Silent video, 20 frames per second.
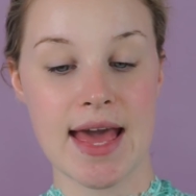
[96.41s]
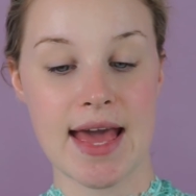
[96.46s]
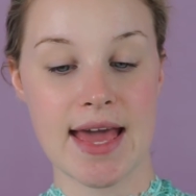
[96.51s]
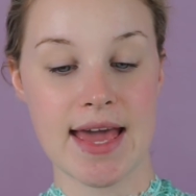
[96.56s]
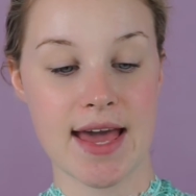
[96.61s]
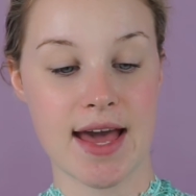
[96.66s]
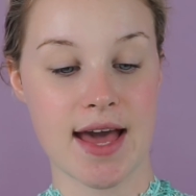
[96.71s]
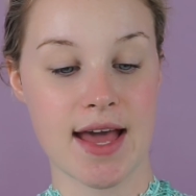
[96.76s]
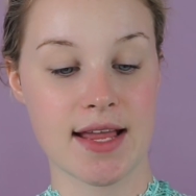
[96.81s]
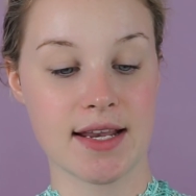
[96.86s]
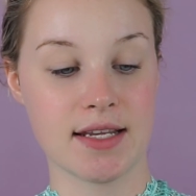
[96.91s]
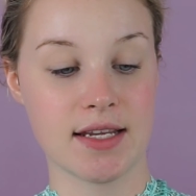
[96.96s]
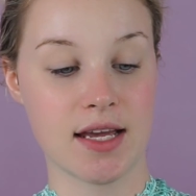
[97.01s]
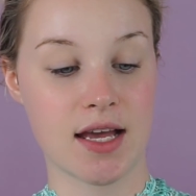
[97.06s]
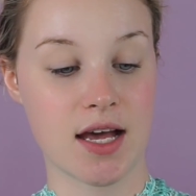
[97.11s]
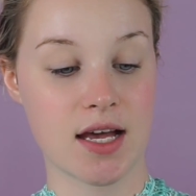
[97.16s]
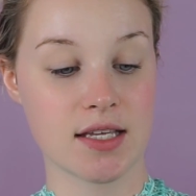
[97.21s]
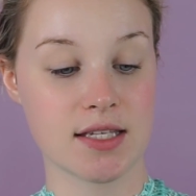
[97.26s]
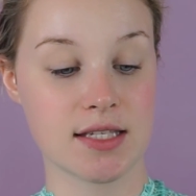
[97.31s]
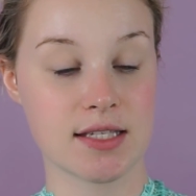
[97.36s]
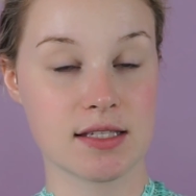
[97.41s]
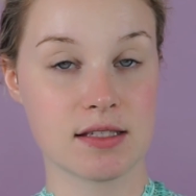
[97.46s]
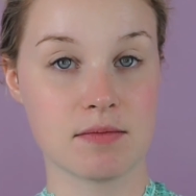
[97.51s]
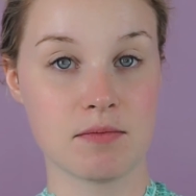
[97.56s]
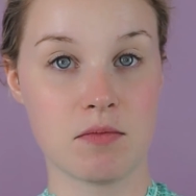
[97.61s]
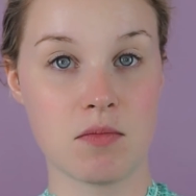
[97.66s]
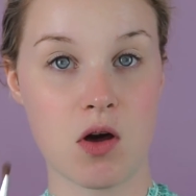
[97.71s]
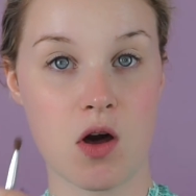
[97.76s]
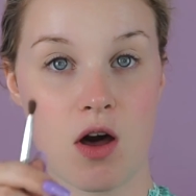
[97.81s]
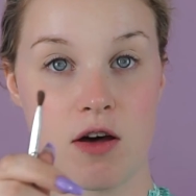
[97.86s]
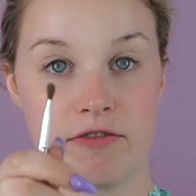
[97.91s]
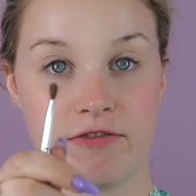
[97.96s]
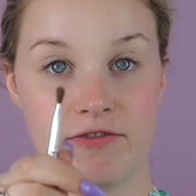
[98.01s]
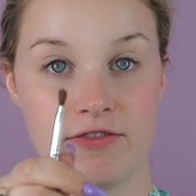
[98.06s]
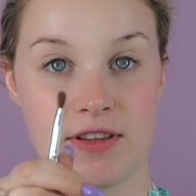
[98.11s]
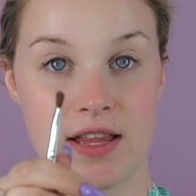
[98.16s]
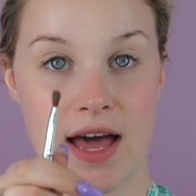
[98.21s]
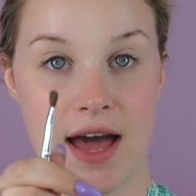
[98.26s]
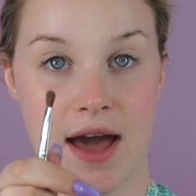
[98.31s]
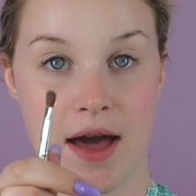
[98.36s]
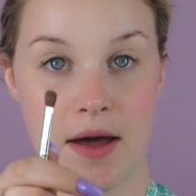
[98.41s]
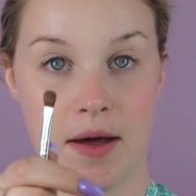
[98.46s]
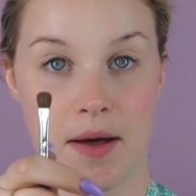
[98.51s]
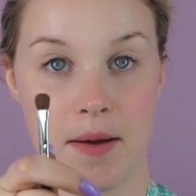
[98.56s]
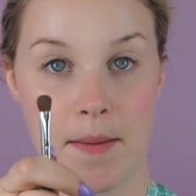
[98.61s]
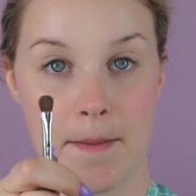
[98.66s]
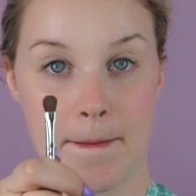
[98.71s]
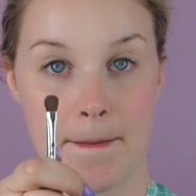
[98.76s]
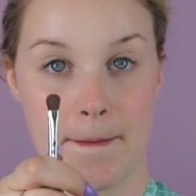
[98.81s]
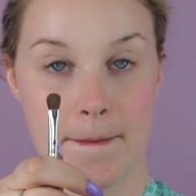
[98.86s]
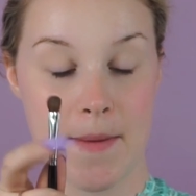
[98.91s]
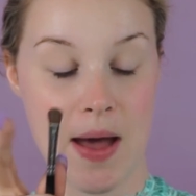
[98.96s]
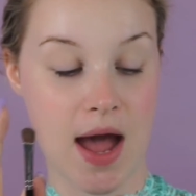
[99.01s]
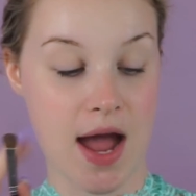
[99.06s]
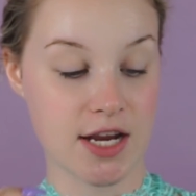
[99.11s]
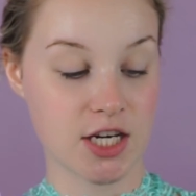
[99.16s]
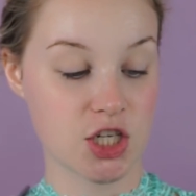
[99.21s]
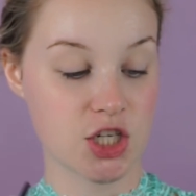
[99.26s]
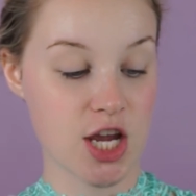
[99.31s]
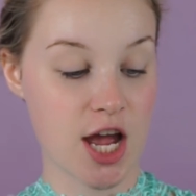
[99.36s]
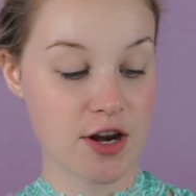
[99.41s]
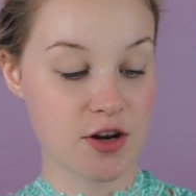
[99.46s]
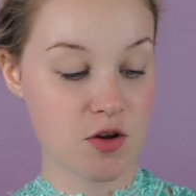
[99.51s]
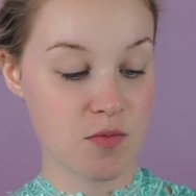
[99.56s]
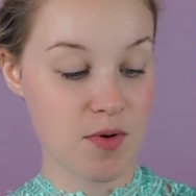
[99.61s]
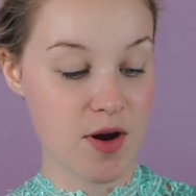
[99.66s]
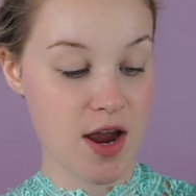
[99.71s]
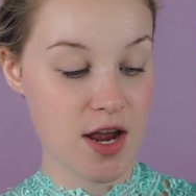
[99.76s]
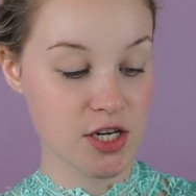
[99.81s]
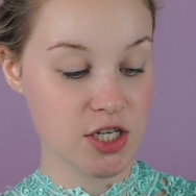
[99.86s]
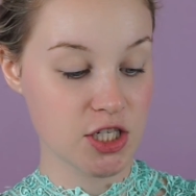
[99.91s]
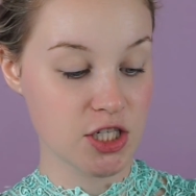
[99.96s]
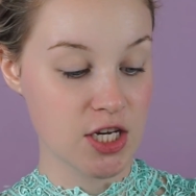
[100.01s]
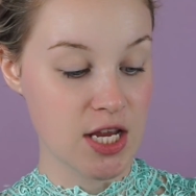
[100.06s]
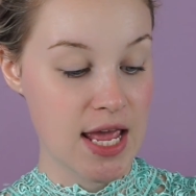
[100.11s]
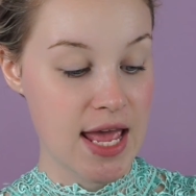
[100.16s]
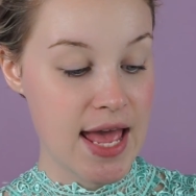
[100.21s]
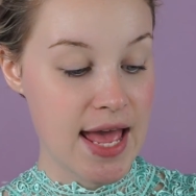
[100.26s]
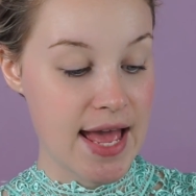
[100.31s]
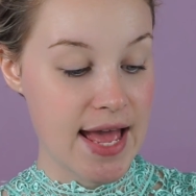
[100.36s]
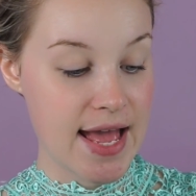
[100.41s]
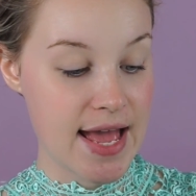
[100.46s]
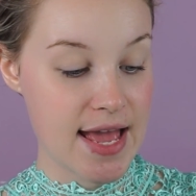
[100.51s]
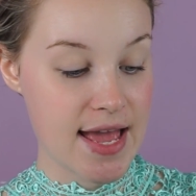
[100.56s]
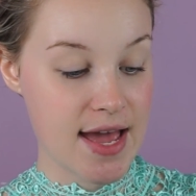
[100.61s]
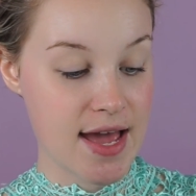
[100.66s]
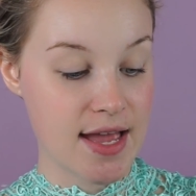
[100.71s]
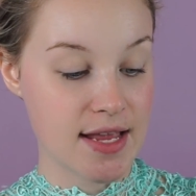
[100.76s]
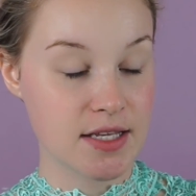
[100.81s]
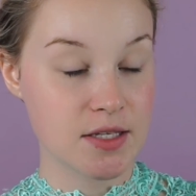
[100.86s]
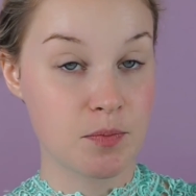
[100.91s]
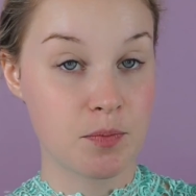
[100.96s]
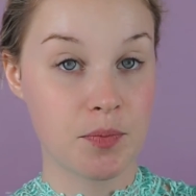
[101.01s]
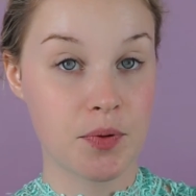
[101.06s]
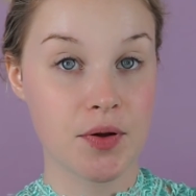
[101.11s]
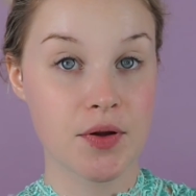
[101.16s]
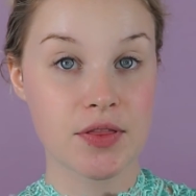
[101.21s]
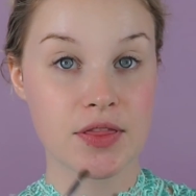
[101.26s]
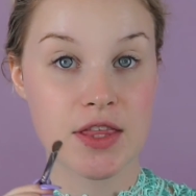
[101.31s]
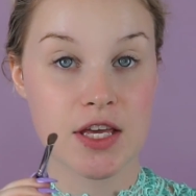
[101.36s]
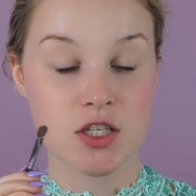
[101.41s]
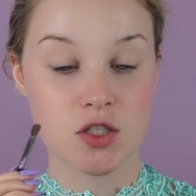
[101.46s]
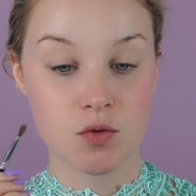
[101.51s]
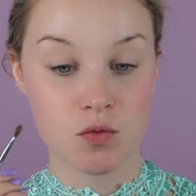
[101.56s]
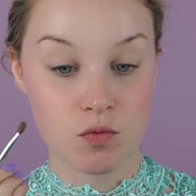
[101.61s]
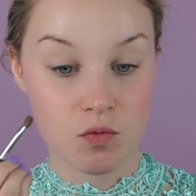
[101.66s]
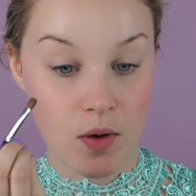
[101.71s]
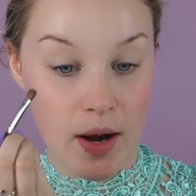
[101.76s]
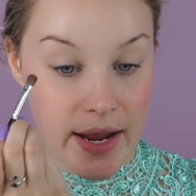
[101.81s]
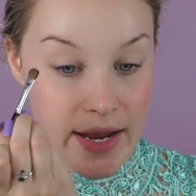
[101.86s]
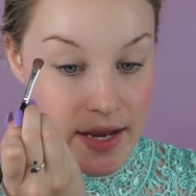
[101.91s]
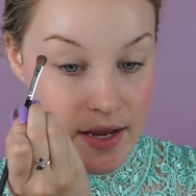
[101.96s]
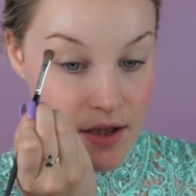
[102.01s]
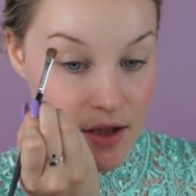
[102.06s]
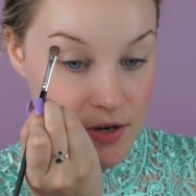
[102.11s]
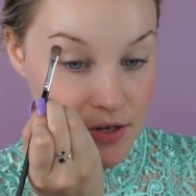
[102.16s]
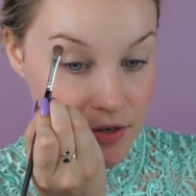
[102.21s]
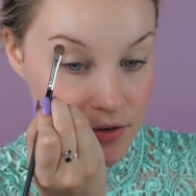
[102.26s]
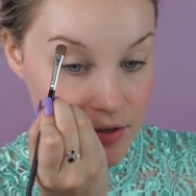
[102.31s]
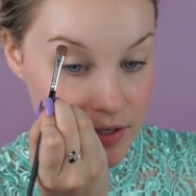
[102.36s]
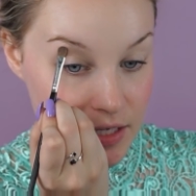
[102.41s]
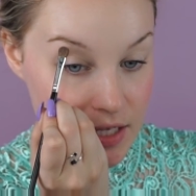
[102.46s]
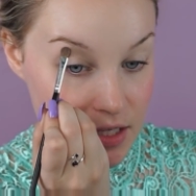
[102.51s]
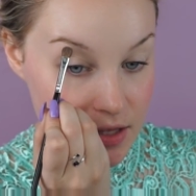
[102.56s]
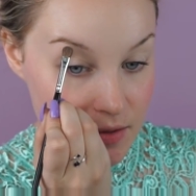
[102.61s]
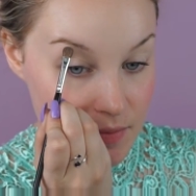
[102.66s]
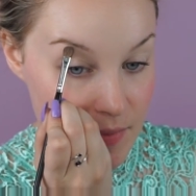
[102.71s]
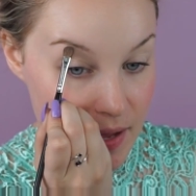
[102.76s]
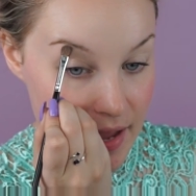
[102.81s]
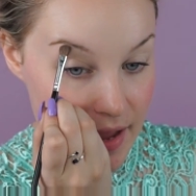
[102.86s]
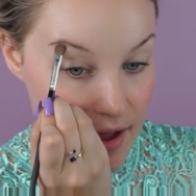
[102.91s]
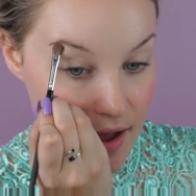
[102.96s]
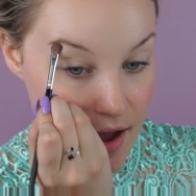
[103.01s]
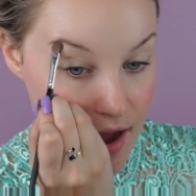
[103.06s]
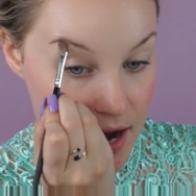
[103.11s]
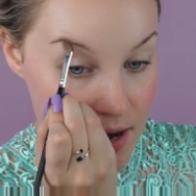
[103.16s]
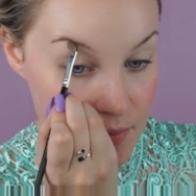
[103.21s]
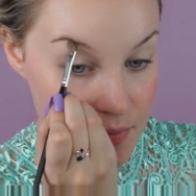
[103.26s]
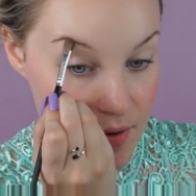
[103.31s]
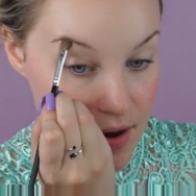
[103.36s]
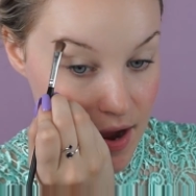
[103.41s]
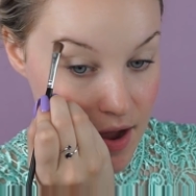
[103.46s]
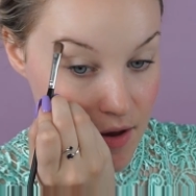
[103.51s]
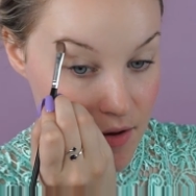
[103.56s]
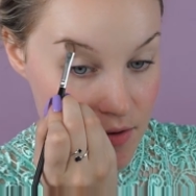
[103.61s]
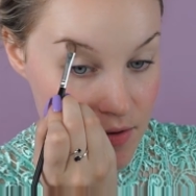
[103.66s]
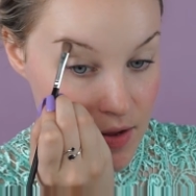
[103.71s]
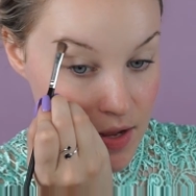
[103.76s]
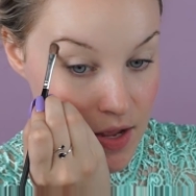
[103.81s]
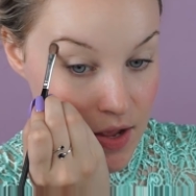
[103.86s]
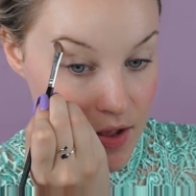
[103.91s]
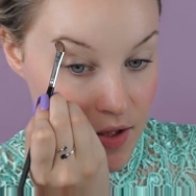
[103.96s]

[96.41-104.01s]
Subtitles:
and a small flat eyeshadow brush and put this right underneath my eyebrow.